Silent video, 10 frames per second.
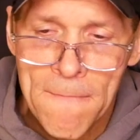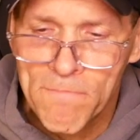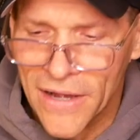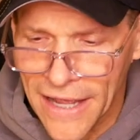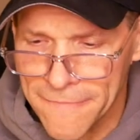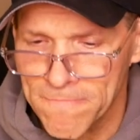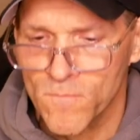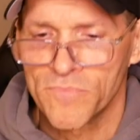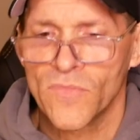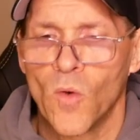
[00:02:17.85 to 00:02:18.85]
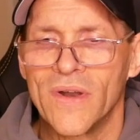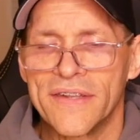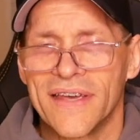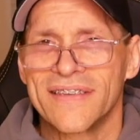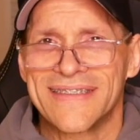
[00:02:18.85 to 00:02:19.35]
But what
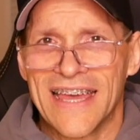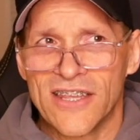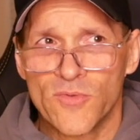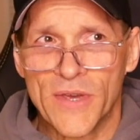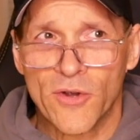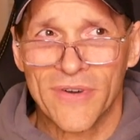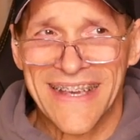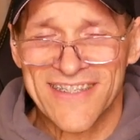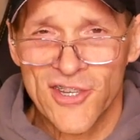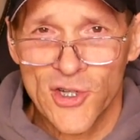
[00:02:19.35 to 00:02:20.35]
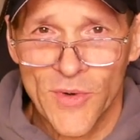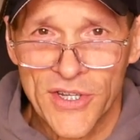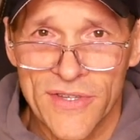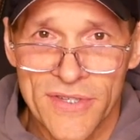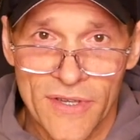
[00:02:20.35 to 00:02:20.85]
it does then is we create
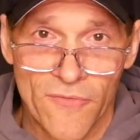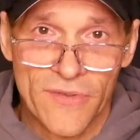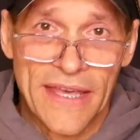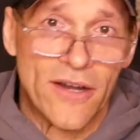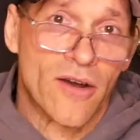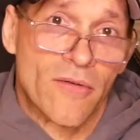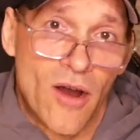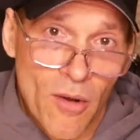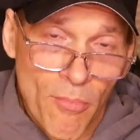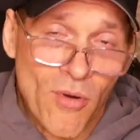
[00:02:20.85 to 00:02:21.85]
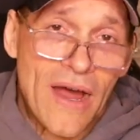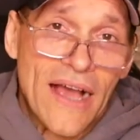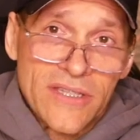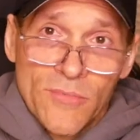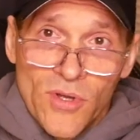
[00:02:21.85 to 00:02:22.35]
situations that are, are
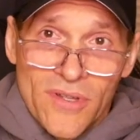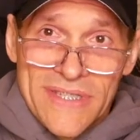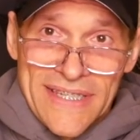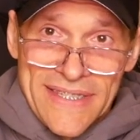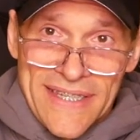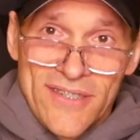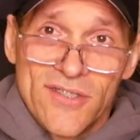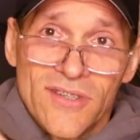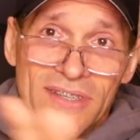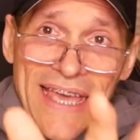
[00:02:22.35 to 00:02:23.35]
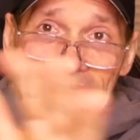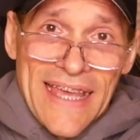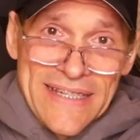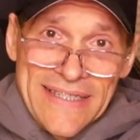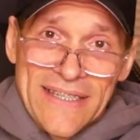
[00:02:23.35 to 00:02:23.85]
proximal to distal and
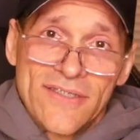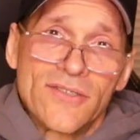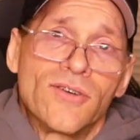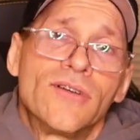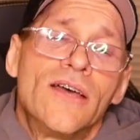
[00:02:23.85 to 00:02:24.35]
then distal